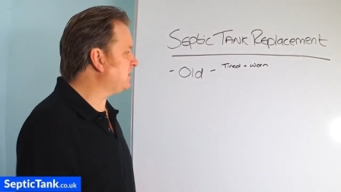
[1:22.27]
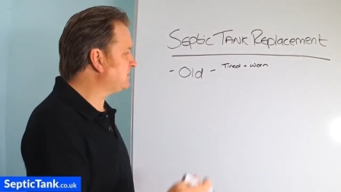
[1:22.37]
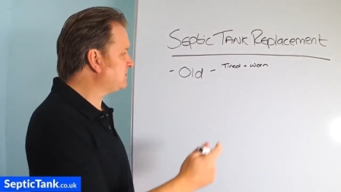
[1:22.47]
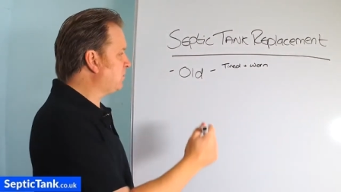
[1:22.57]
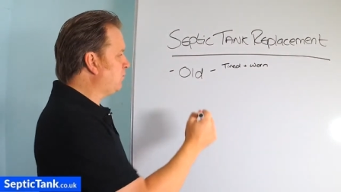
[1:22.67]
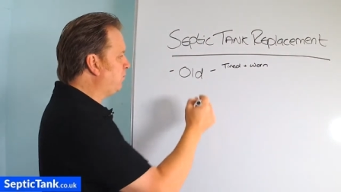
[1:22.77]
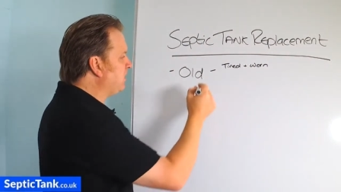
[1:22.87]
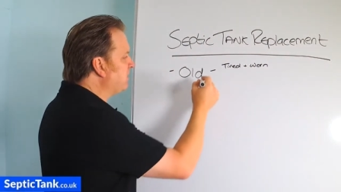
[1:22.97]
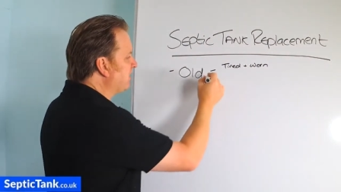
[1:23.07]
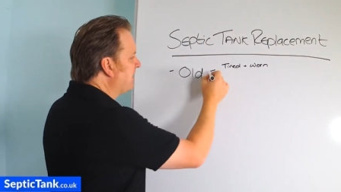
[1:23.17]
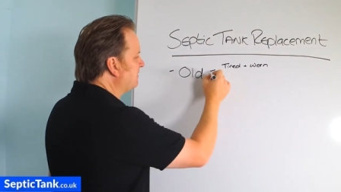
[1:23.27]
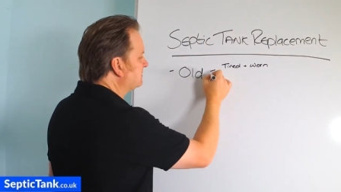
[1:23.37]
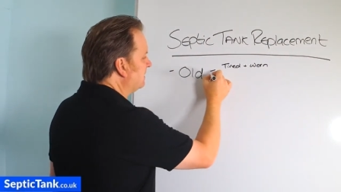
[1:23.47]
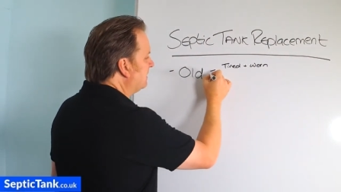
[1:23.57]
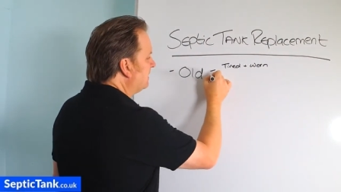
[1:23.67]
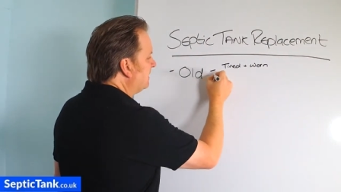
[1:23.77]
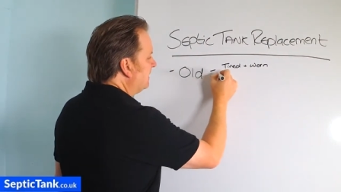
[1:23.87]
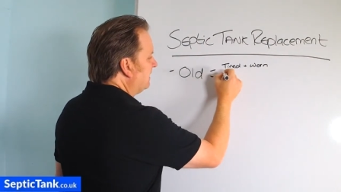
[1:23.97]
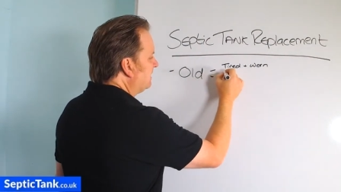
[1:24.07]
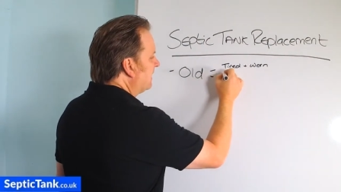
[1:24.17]
And so, with that,
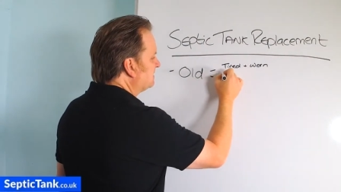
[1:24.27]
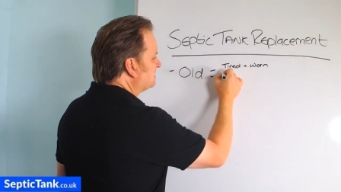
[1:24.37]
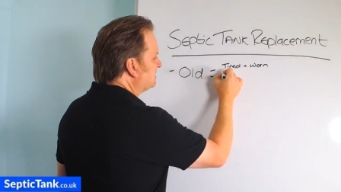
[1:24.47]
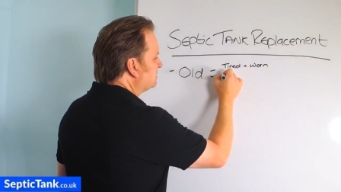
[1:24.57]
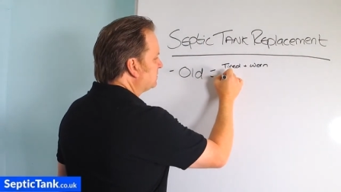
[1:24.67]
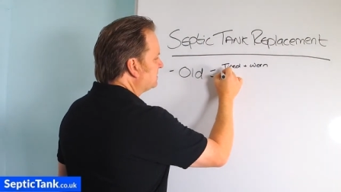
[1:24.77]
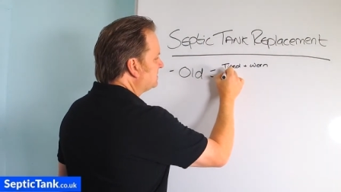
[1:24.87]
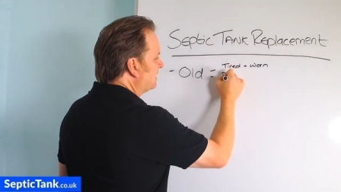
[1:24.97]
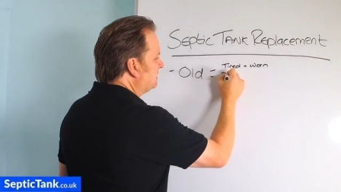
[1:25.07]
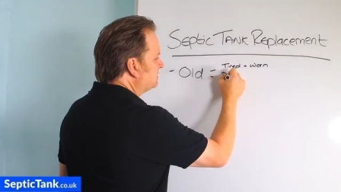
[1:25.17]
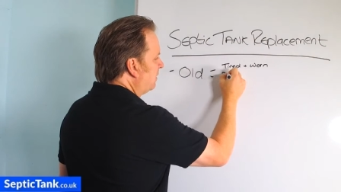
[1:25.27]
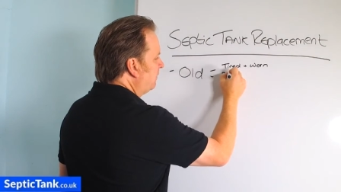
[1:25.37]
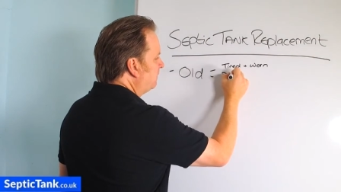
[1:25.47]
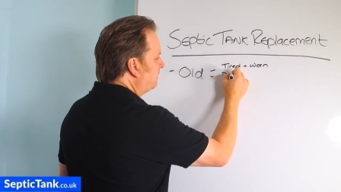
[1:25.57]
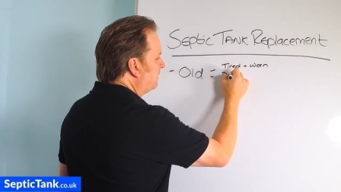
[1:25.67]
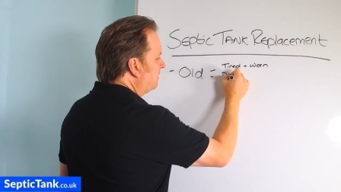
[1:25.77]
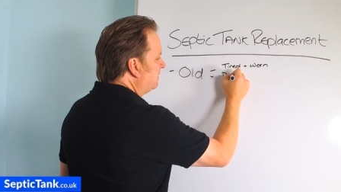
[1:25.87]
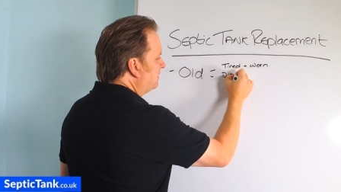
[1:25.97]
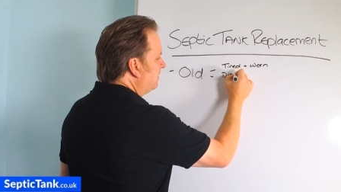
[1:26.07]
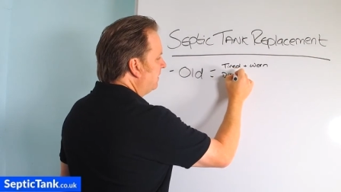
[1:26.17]
it gets into a state of
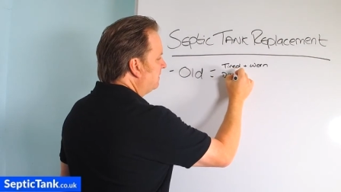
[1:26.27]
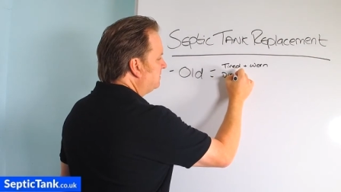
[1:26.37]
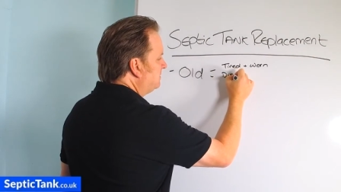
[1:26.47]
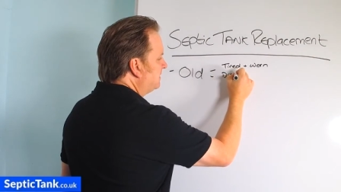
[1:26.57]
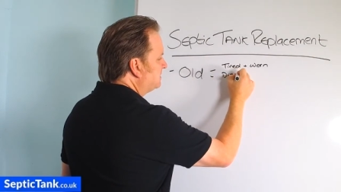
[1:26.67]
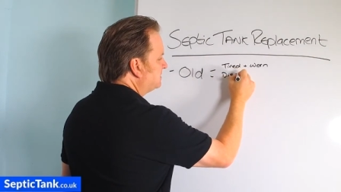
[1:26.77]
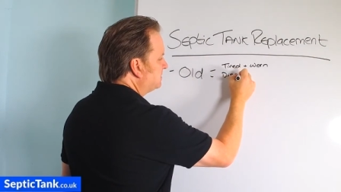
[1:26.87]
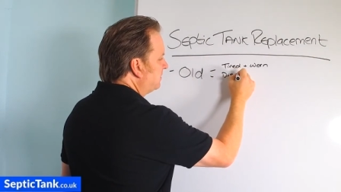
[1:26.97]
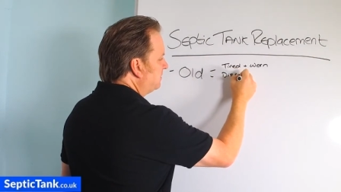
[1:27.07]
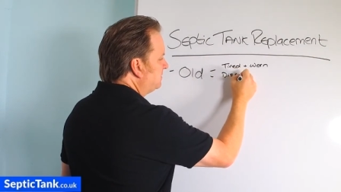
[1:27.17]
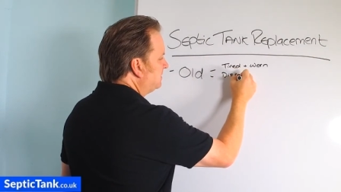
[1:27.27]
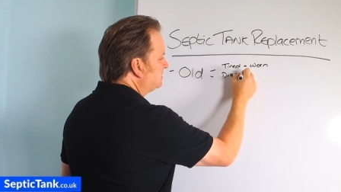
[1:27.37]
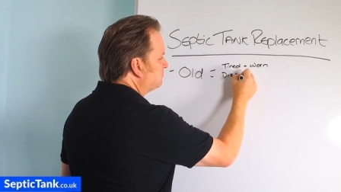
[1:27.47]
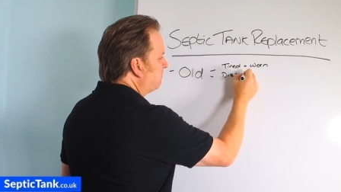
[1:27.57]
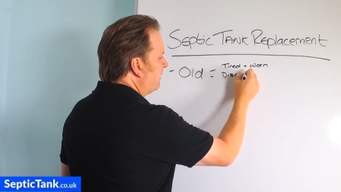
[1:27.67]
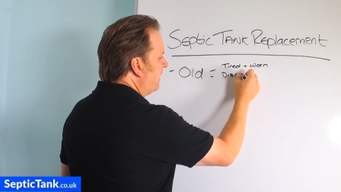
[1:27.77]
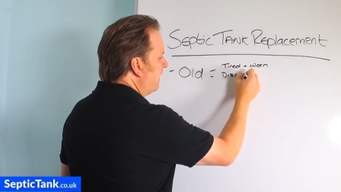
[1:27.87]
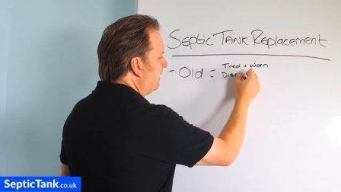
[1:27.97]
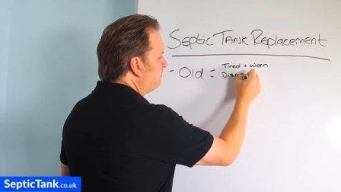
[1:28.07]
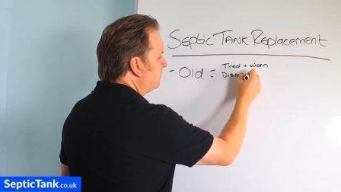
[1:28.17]
uh, dis disrepair.